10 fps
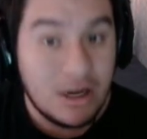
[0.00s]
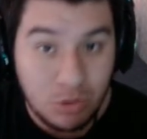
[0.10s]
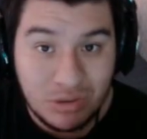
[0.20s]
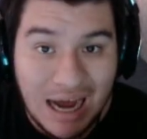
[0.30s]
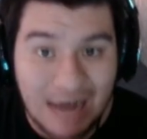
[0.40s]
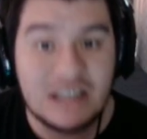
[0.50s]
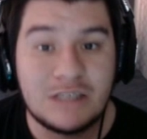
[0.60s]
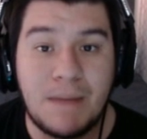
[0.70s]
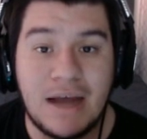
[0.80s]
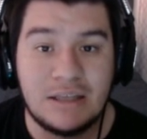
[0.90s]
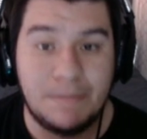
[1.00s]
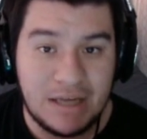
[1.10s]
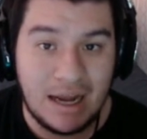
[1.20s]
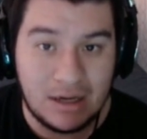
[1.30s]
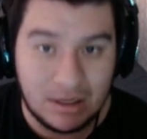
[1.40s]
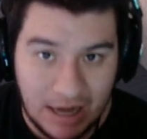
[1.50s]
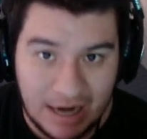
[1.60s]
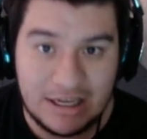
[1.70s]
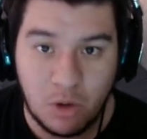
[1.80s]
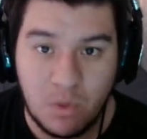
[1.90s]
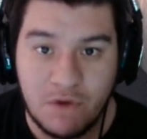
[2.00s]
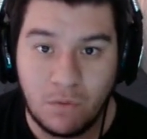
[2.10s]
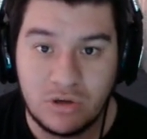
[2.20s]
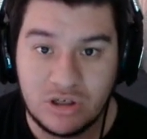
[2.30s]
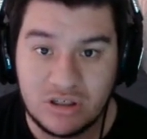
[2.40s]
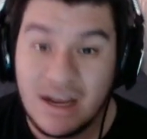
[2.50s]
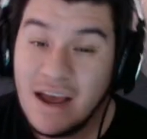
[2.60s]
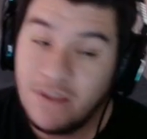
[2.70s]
do not expect to be getting a lot of gear reforges.